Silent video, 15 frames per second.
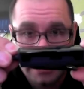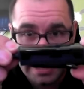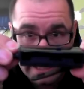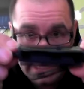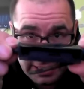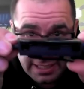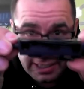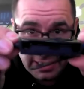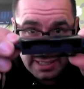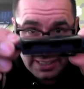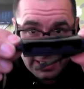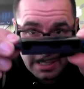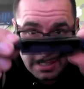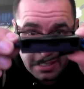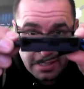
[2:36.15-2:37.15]
These
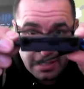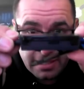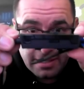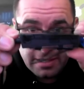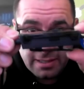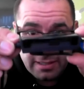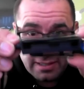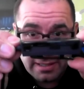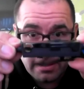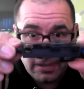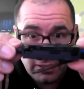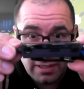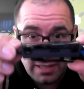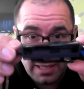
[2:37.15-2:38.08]
little